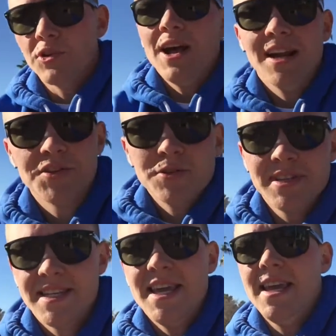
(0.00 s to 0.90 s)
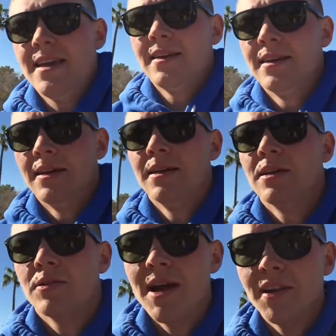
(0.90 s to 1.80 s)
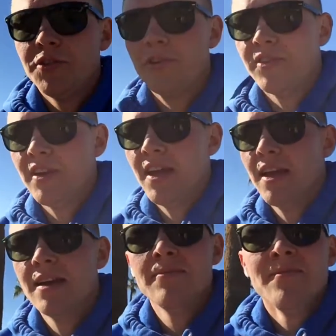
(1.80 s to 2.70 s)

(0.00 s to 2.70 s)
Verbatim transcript: Gratitude is key. Gratitude is key.